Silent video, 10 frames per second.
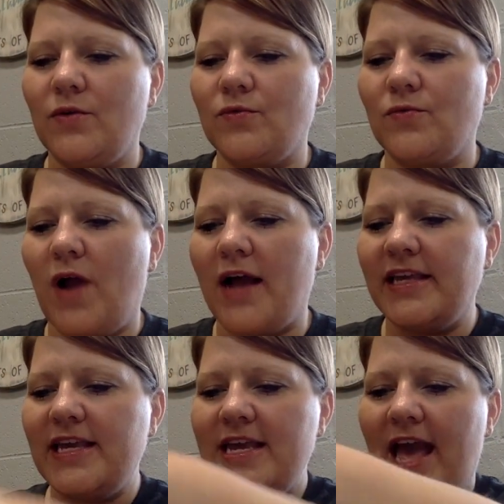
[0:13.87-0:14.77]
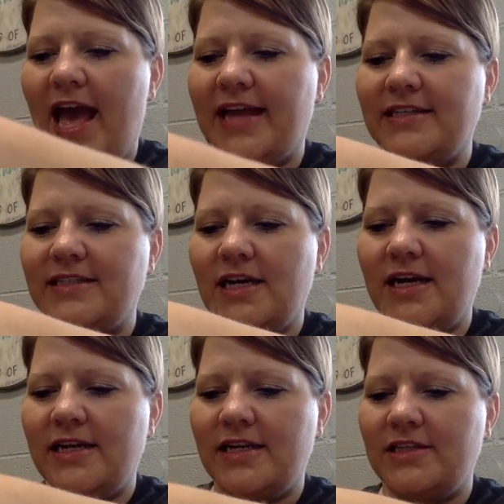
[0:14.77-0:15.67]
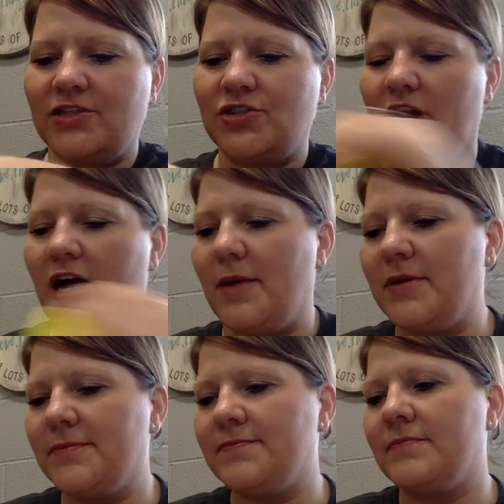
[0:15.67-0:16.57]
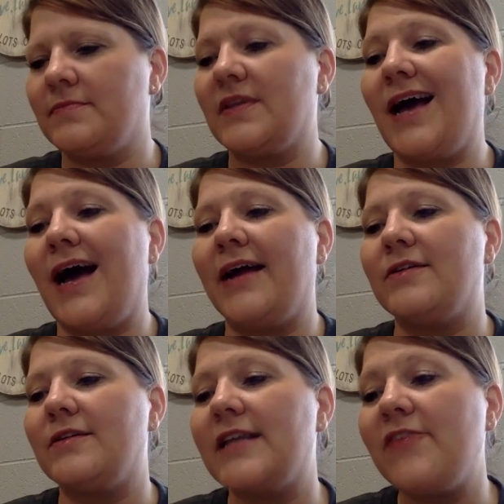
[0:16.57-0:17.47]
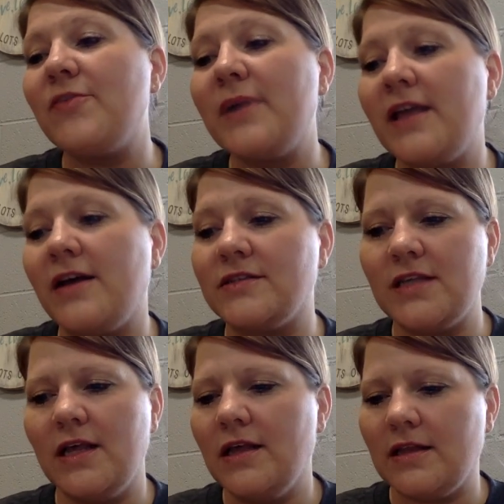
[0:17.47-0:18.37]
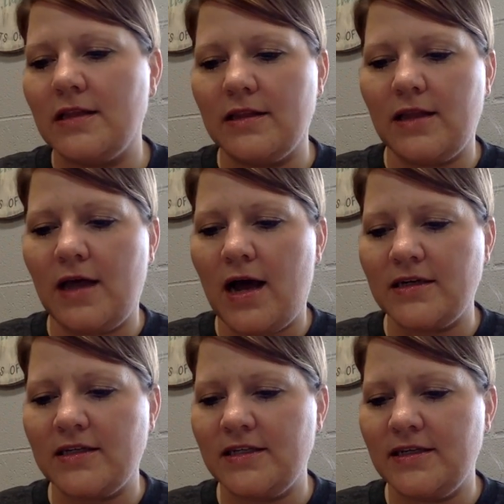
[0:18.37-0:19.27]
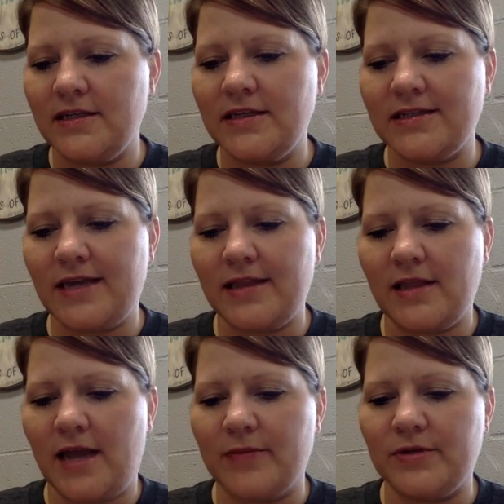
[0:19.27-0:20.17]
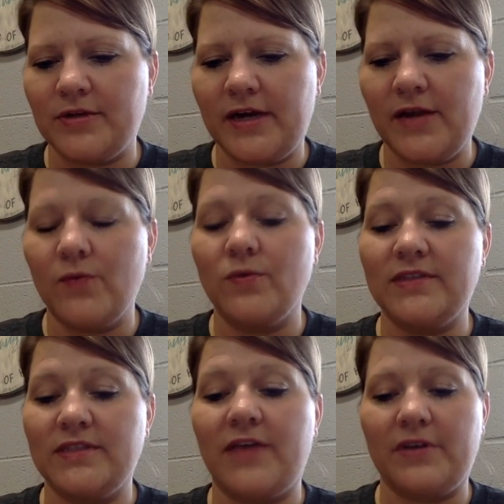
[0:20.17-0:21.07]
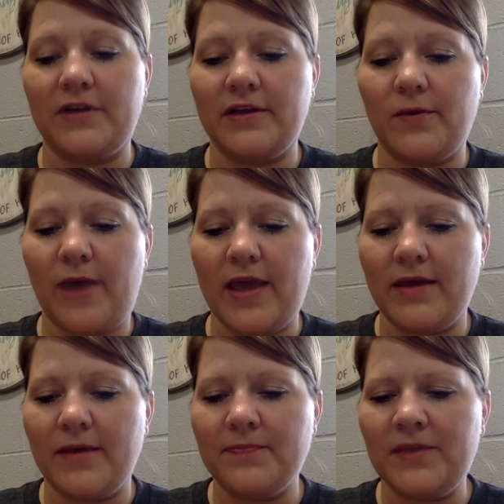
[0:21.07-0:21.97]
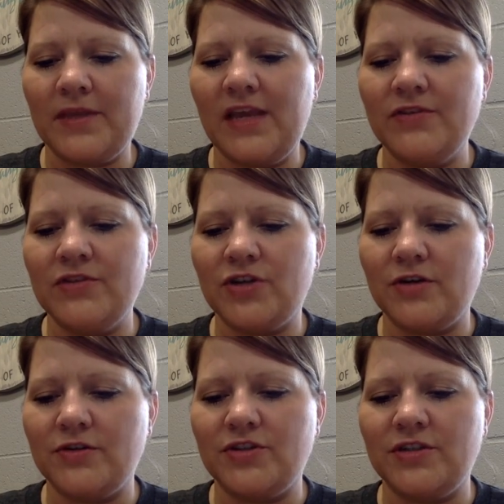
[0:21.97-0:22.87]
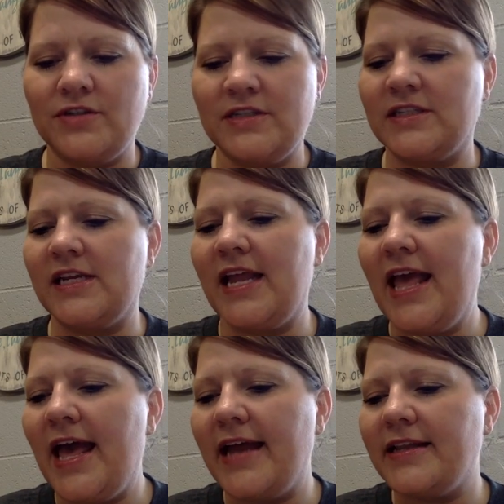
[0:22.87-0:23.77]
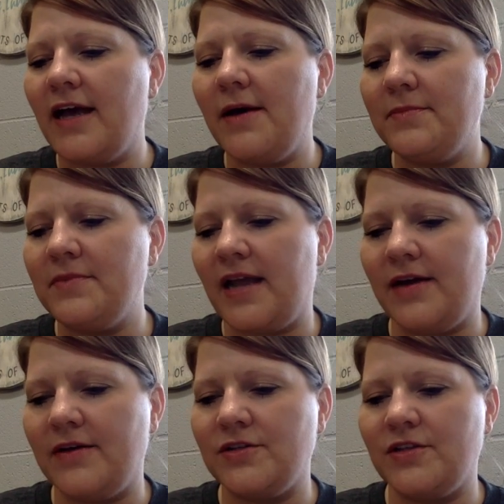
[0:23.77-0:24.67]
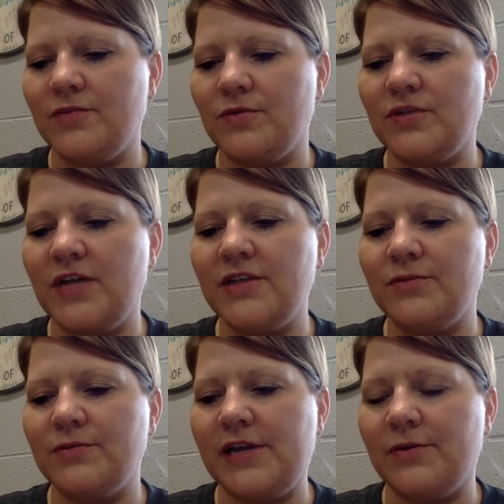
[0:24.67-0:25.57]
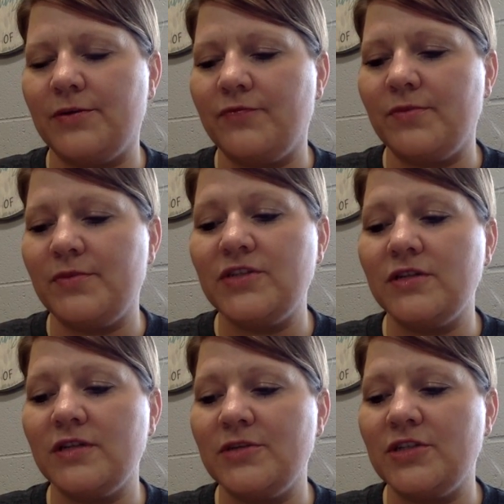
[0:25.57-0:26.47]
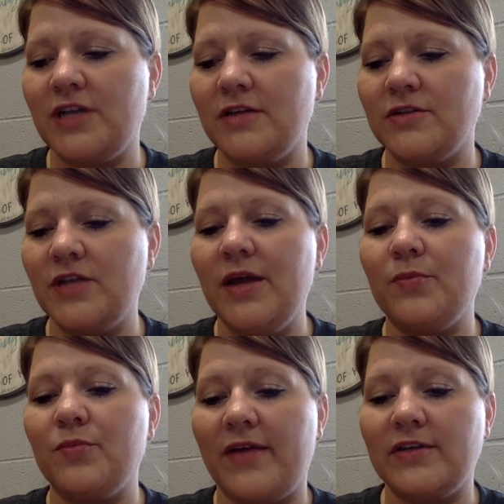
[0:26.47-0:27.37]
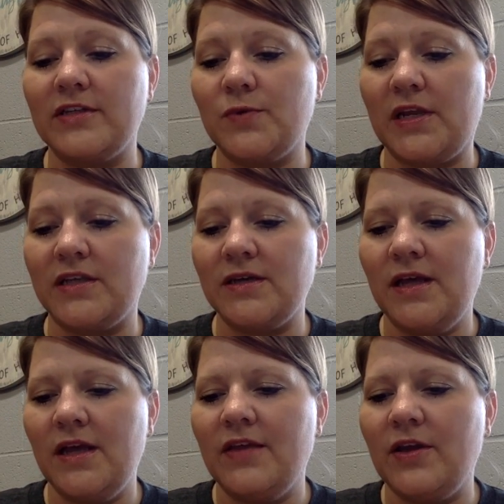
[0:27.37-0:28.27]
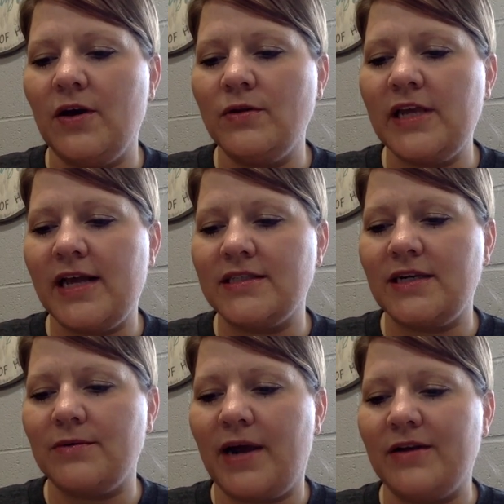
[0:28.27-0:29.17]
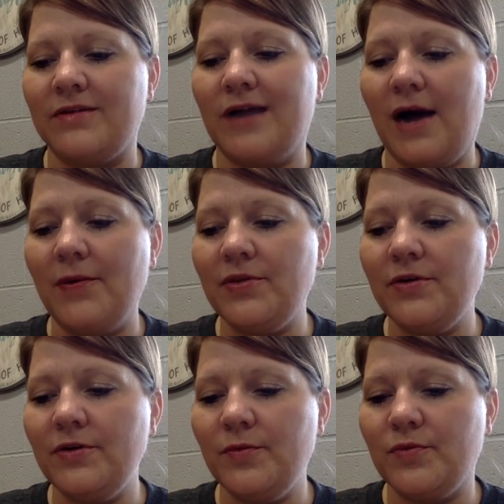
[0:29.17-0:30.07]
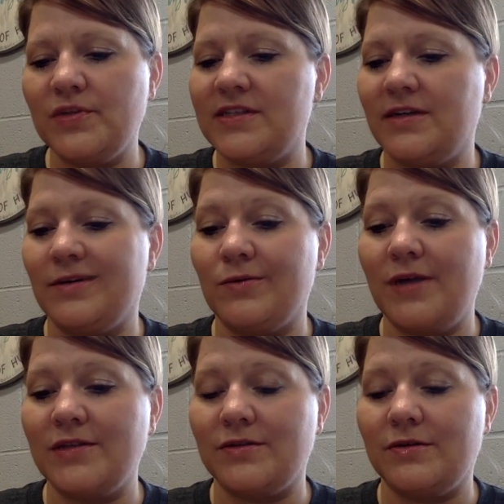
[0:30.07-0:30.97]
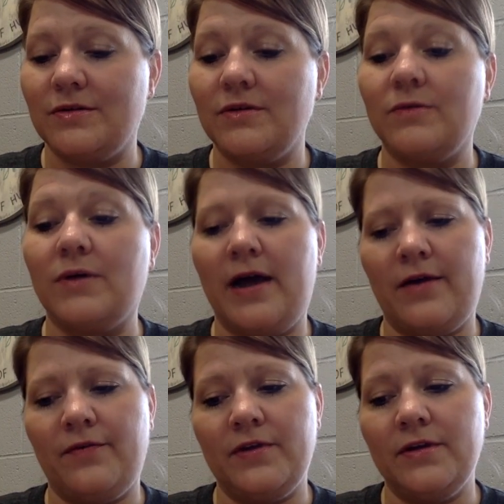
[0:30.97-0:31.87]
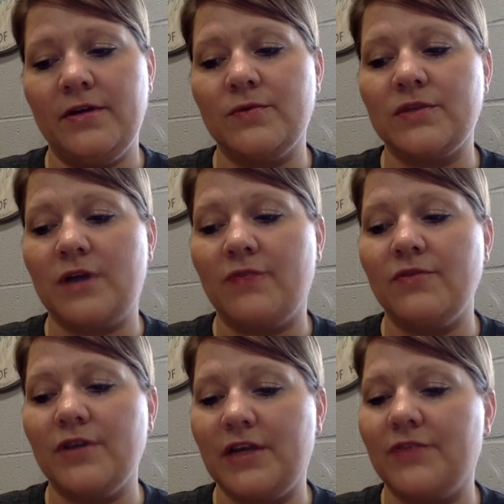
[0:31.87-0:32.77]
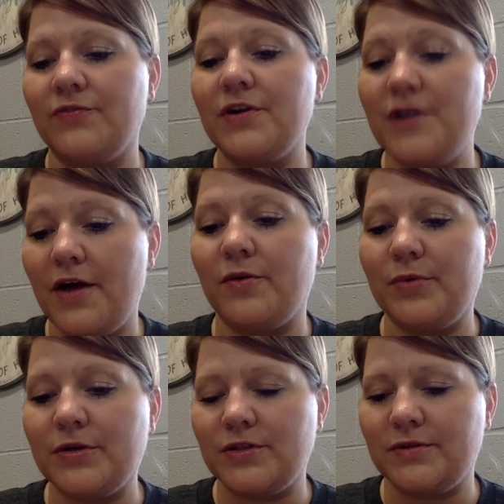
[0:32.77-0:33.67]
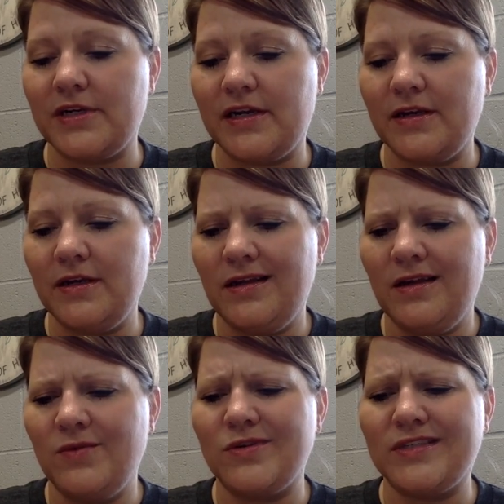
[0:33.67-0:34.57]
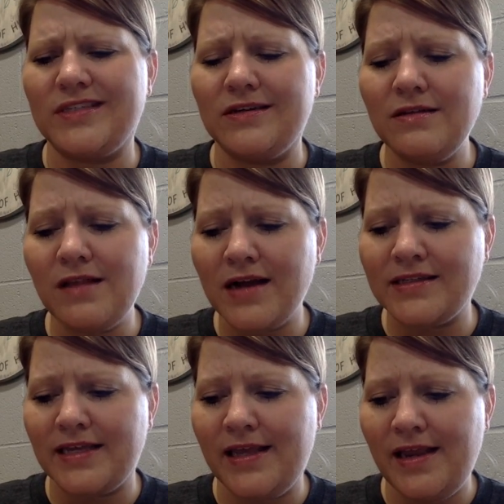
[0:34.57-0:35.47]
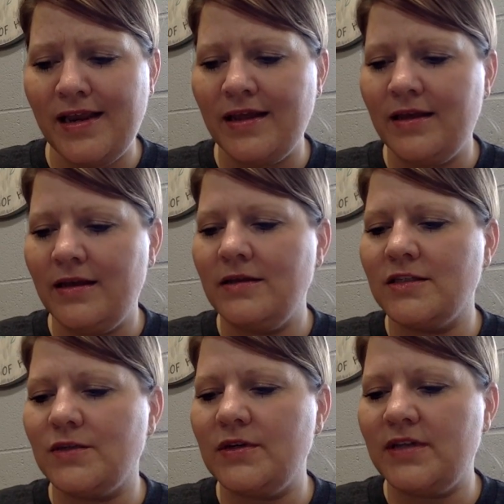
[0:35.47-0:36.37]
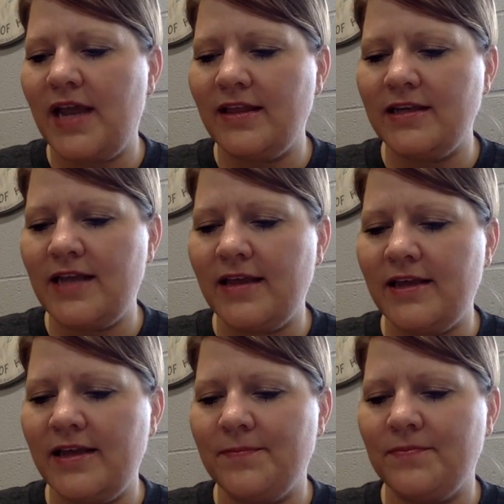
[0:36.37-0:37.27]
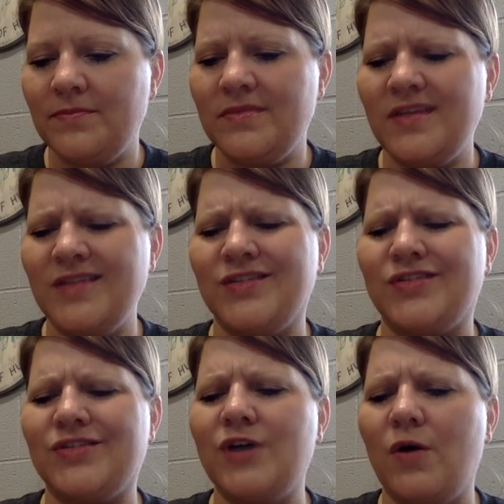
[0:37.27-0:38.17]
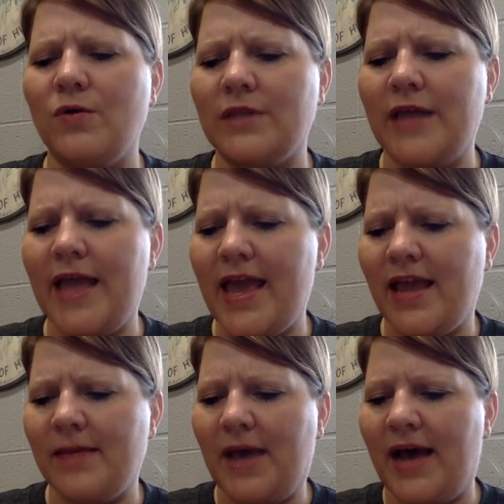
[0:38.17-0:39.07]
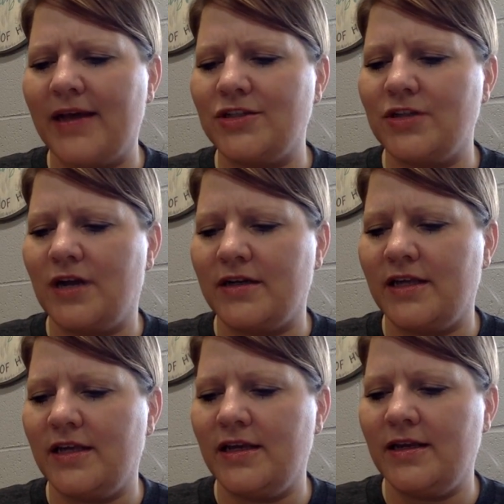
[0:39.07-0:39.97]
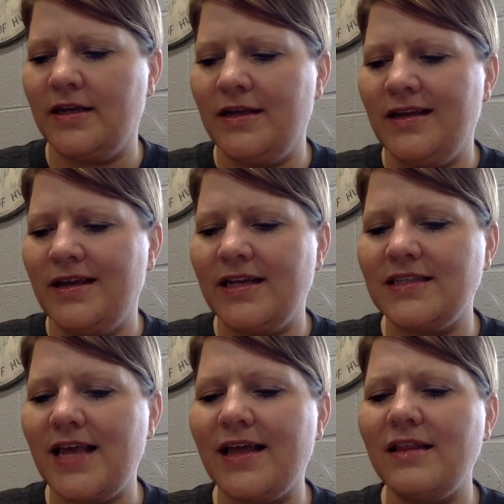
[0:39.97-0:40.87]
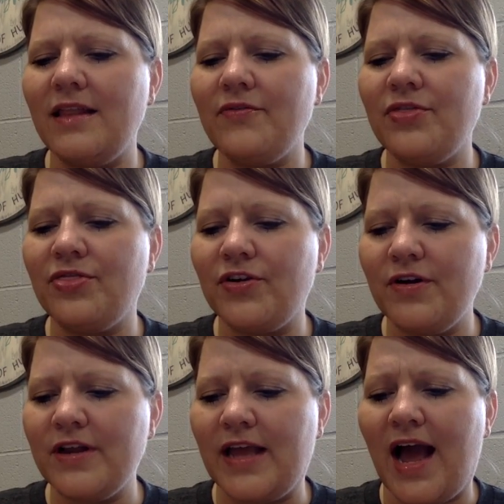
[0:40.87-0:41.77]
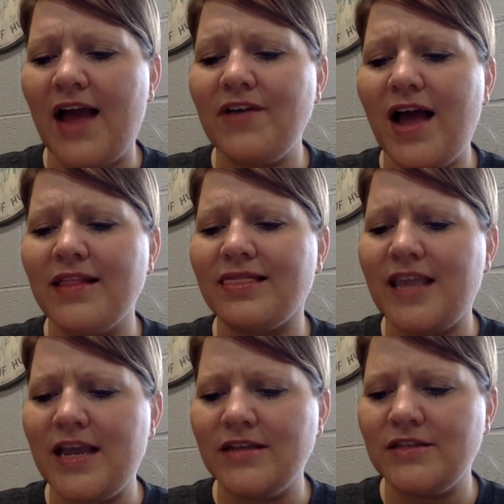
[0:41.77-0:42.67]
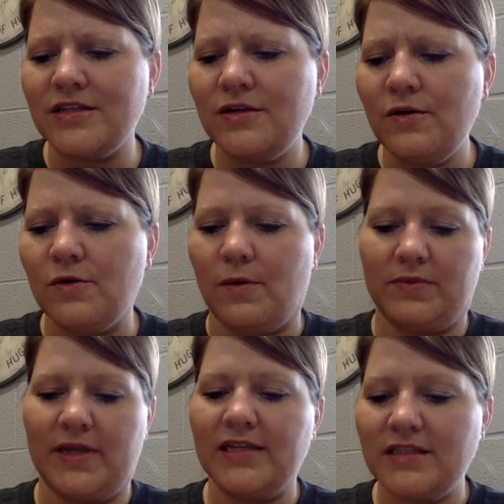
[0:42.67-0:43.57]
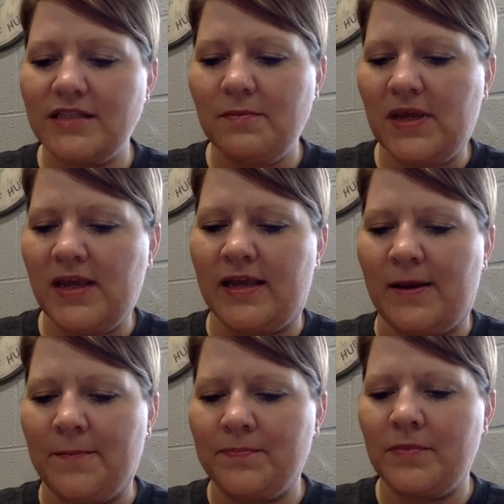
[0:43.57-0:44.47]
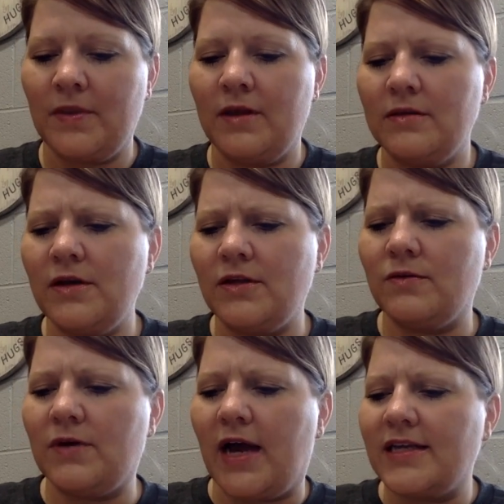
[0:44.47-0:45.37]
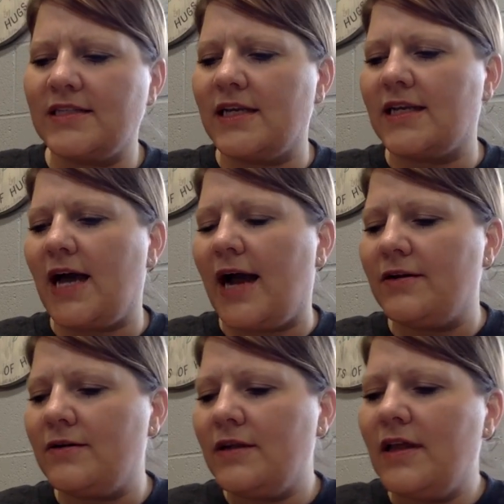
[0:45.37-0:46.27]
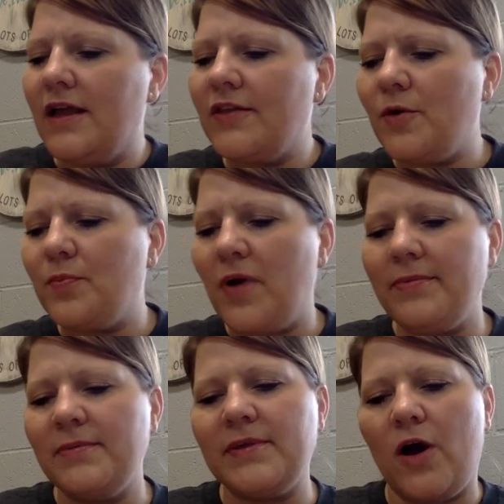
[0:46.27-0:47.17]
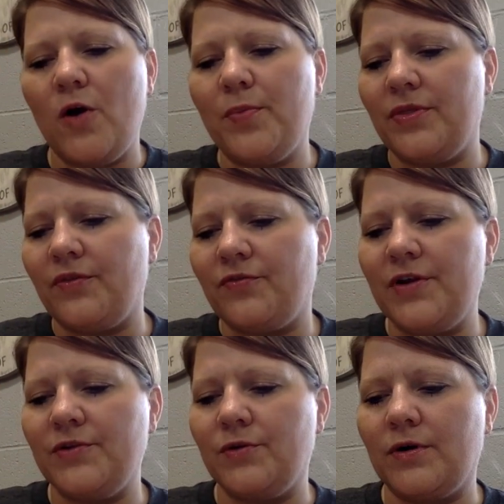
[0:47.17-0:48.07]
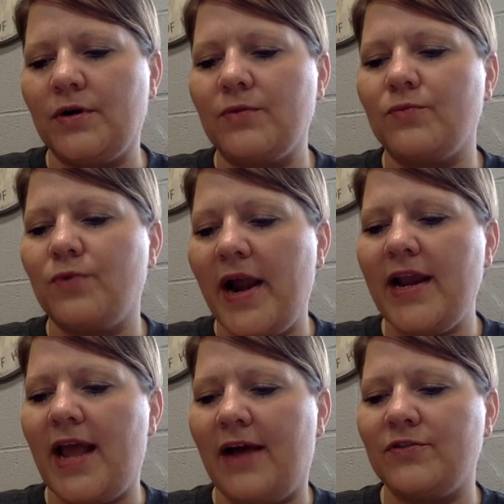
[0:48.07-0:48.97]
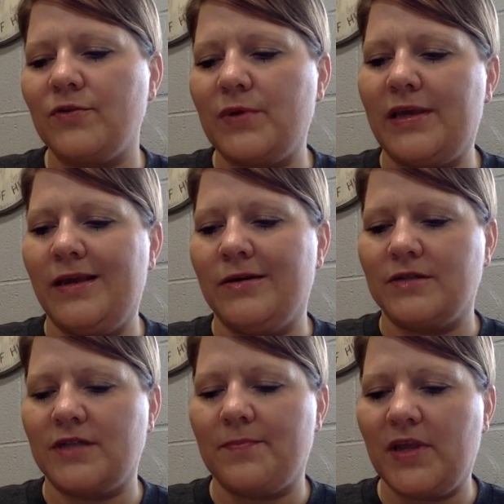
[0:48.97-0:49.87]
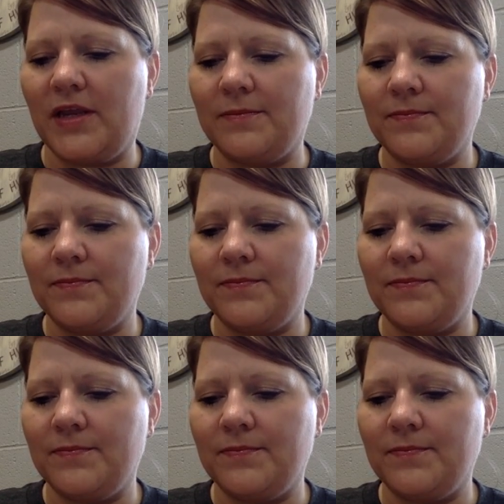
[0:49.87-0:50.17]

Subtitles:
Rocky had done its job. Kyle and everybody else locked inside the library was definitely awake. Even Charles Chiltington had come down to the rotunda reading room for Mr. Lemoncello's private suite. The only essay writer not with the group was Sierra Russell, who Kyle figured was off looking for another book to read. We're still locked in? Squealed Haley Daly. This is so lame, added Sean Keegan. It's like 11:30. I've got things to do, places to be. Look, you guys, said Kyle. They'll probably open the front door right after we eat or something.